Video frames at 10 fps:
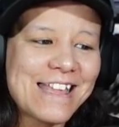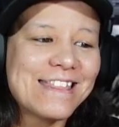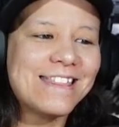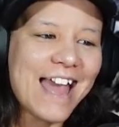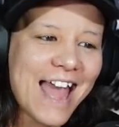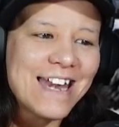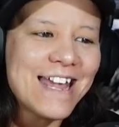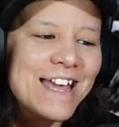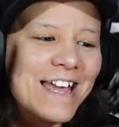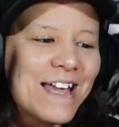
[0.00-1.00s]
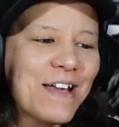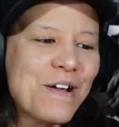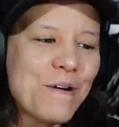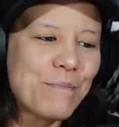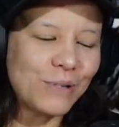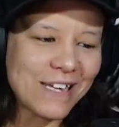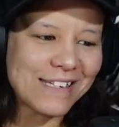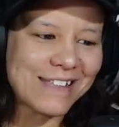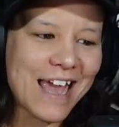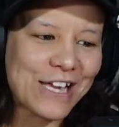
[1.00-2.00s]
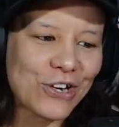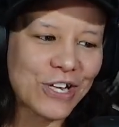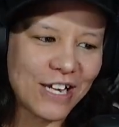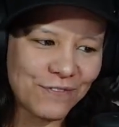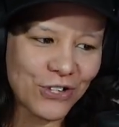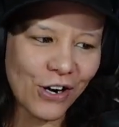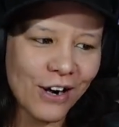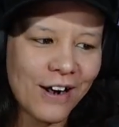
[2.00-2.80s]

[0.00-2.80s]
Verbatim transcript: then please thank your gifter.